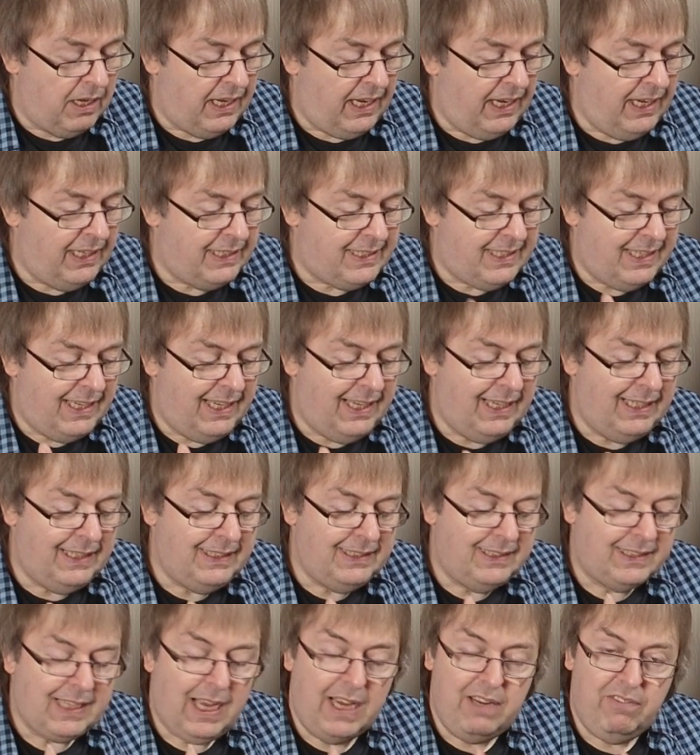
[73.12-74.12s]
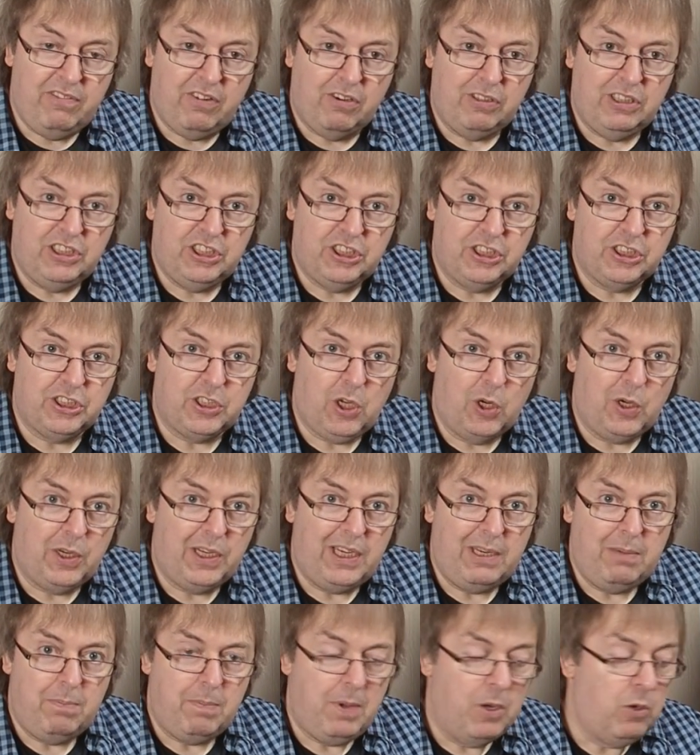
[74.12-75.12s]
It is a very
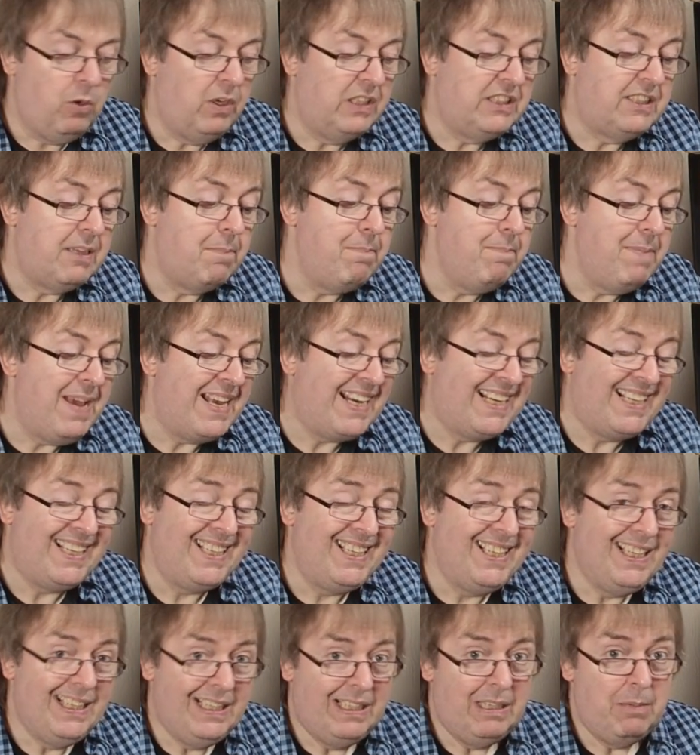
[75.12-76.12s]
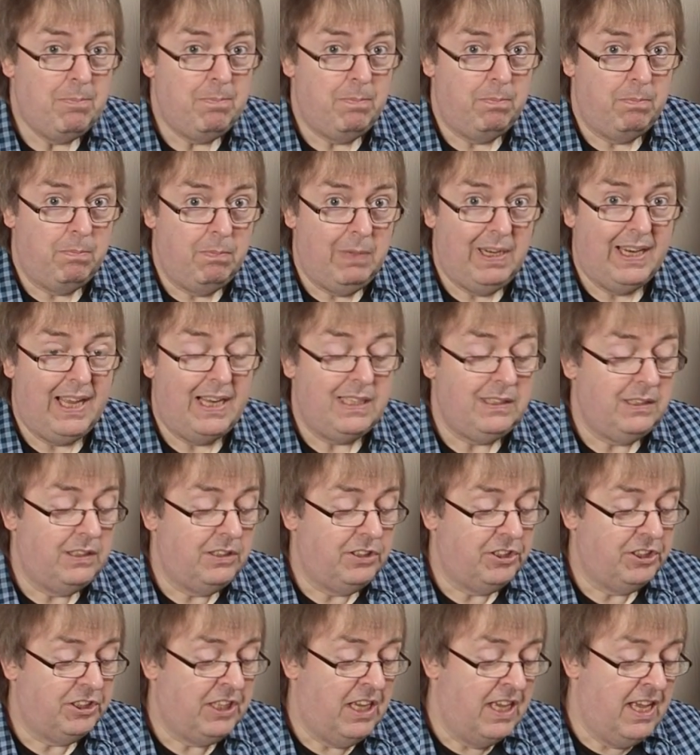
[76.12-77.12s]
solidly built, it's a metal
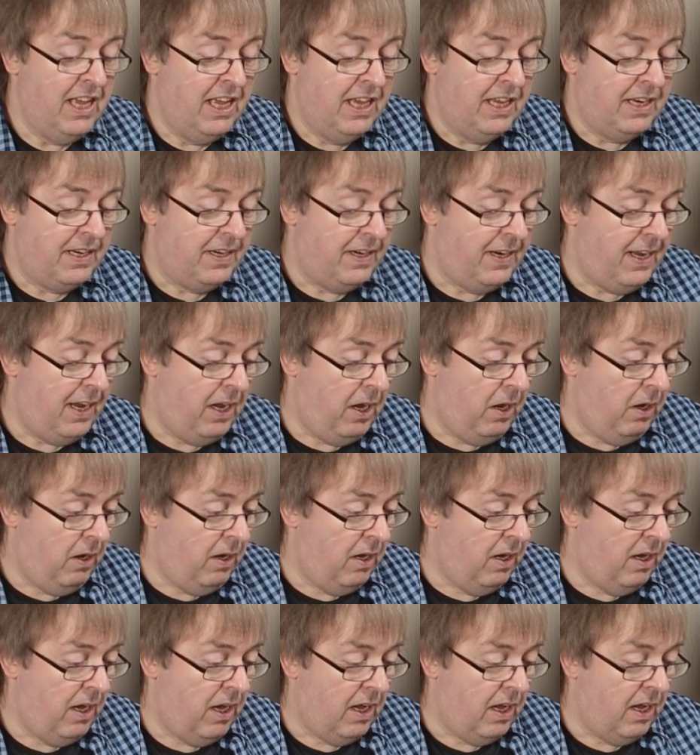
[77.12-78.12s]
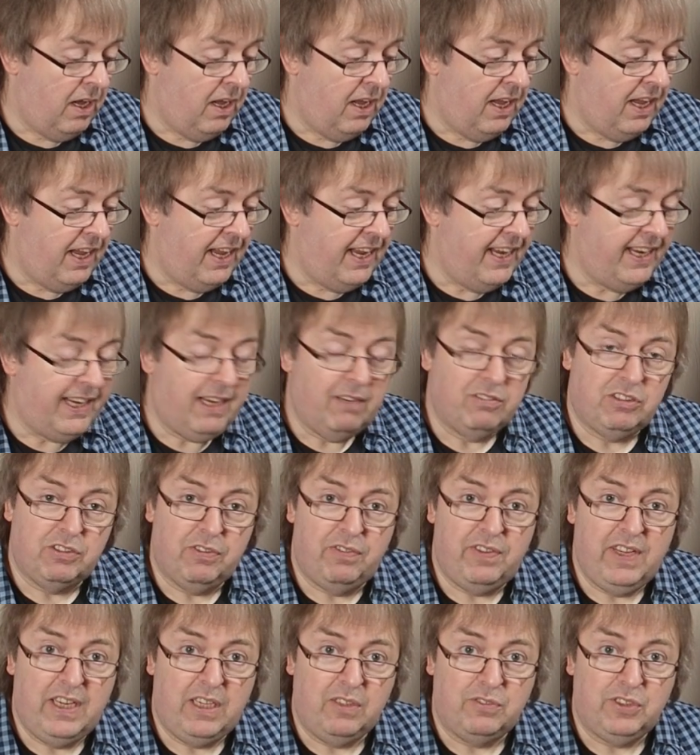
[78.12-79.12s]
lens. Now, it gives a
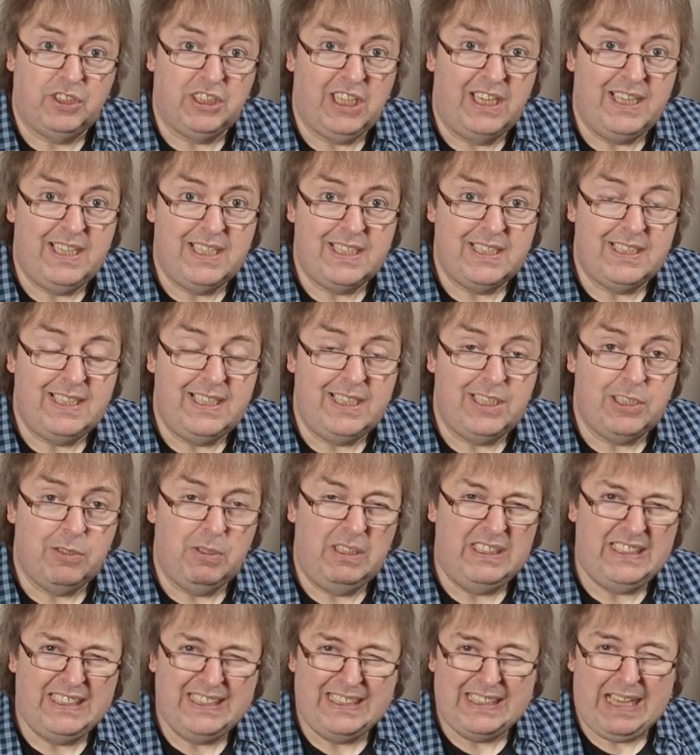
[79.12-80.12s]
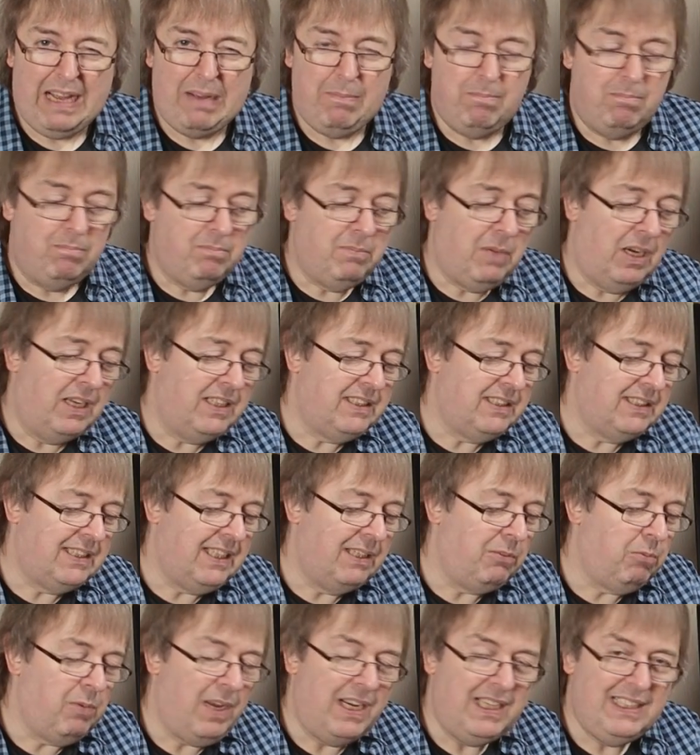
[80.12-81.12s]
feel of solidity to it. Some might
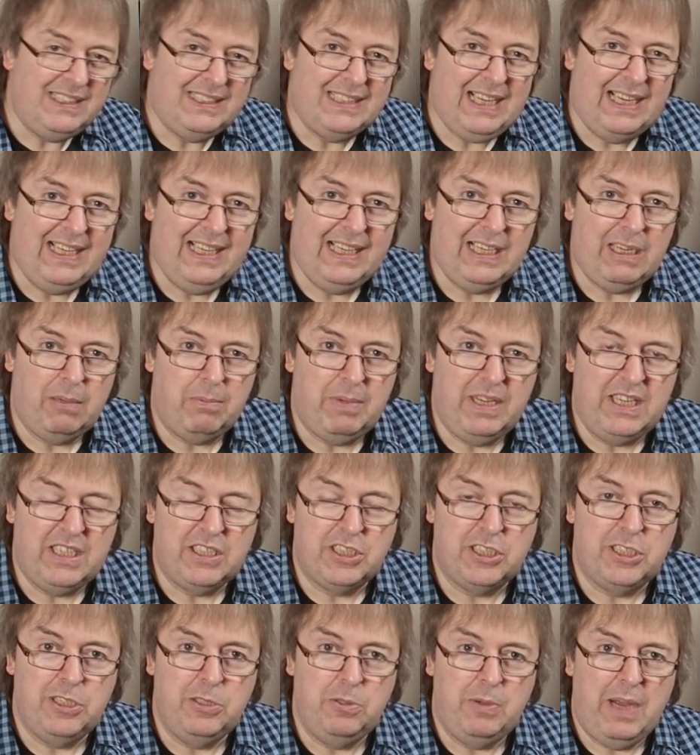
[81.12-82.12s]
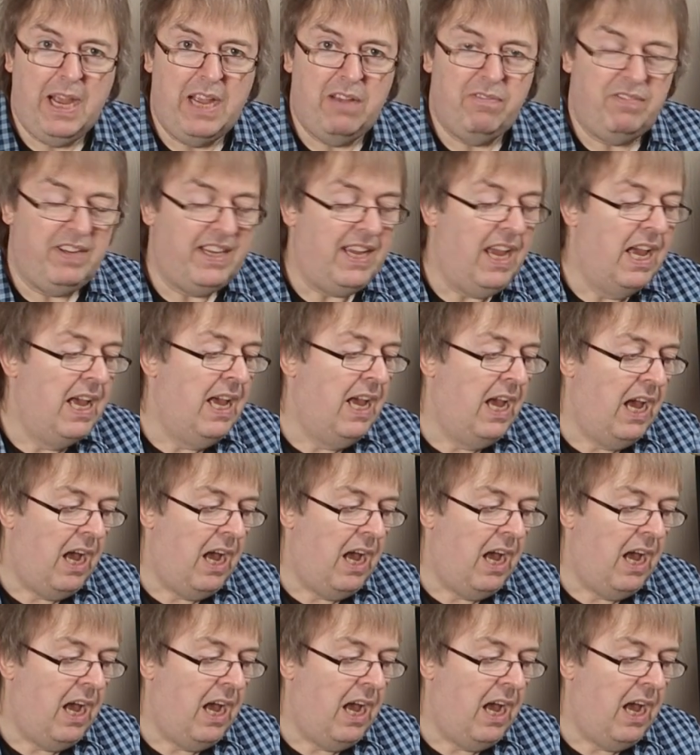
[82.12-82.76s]
think, well, it's a little bit too heavy.